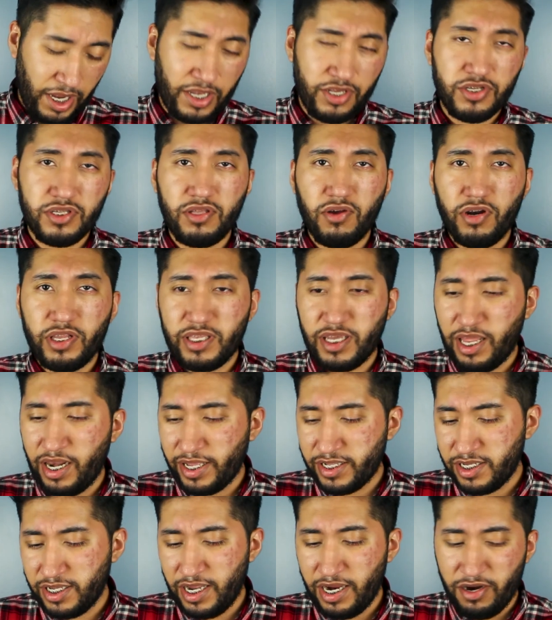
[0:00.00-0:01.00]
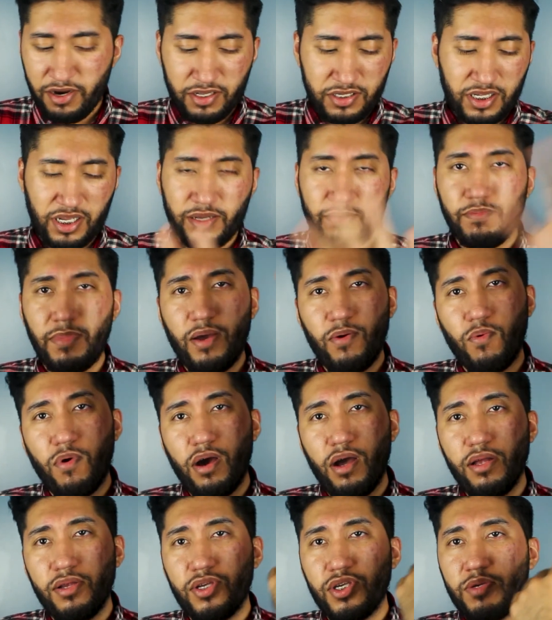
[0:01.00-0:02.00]
I just, the only thing I like to carry is like my
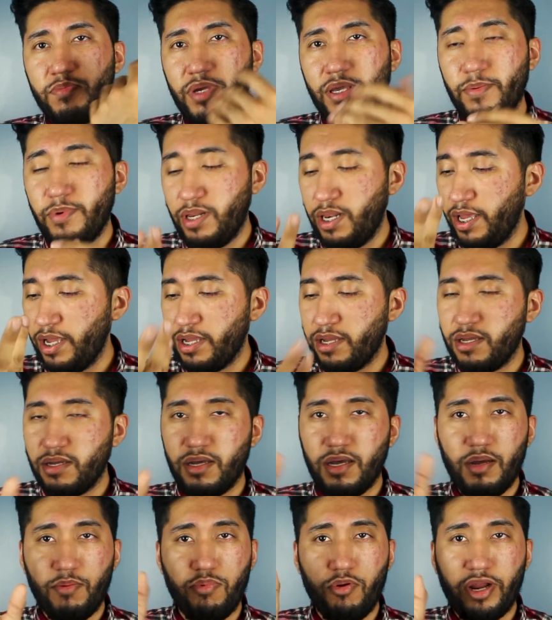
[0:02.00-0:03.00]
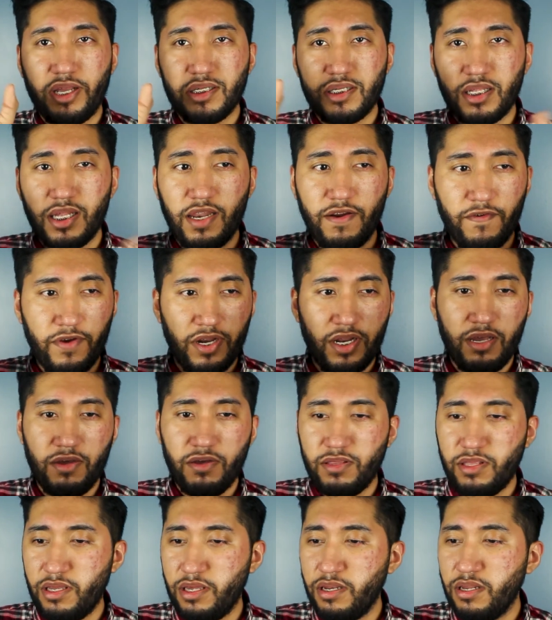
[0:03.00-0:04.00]
watch, maybe like a bracelet every now
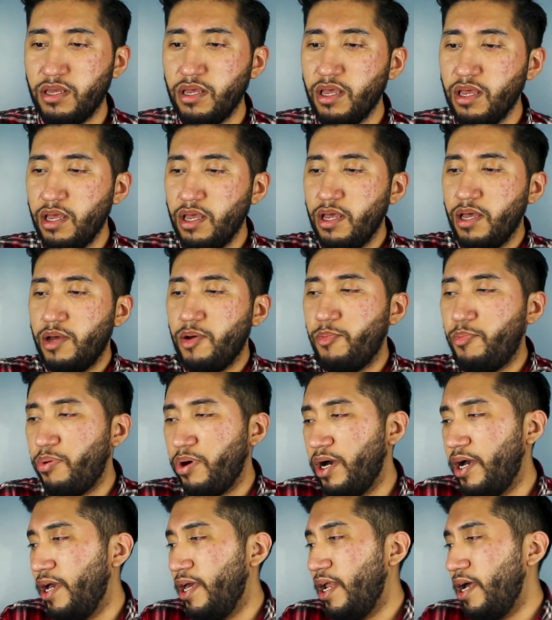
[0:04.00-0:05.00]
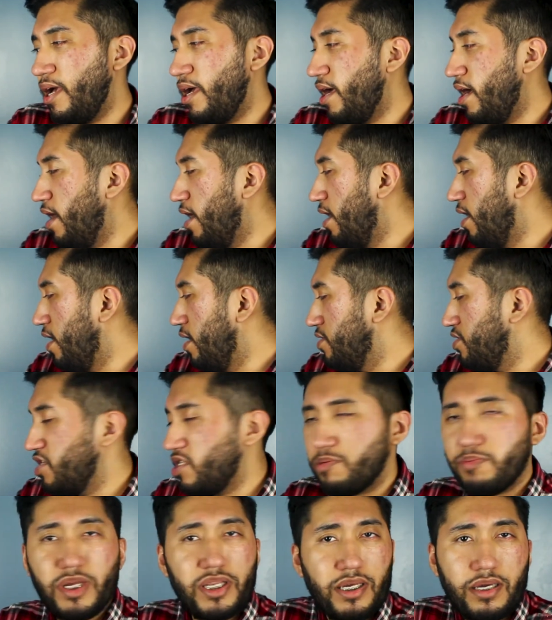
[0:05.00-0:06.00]
and then. But
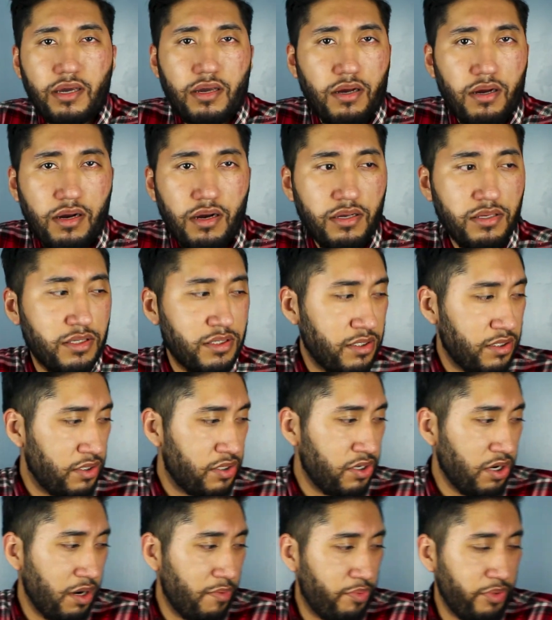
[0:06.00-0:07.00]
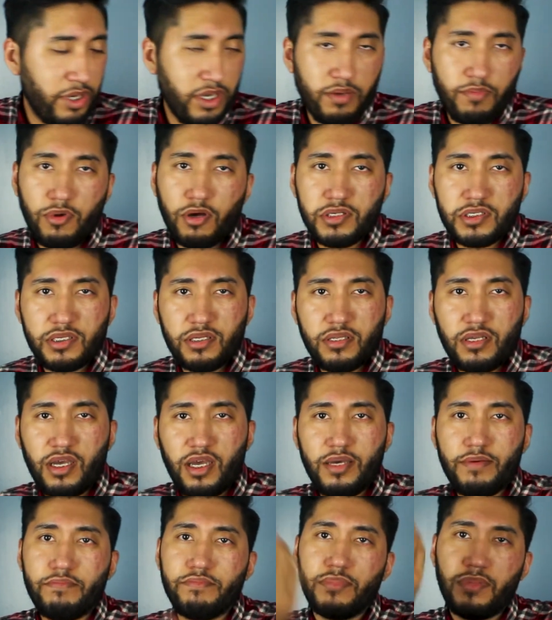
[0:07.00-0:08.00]
just my deck of cards, Sharpie most of the
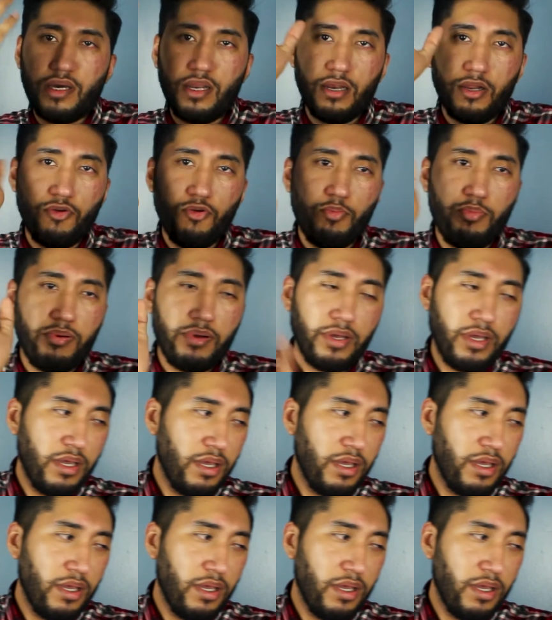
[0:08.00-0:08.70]
time, a loop.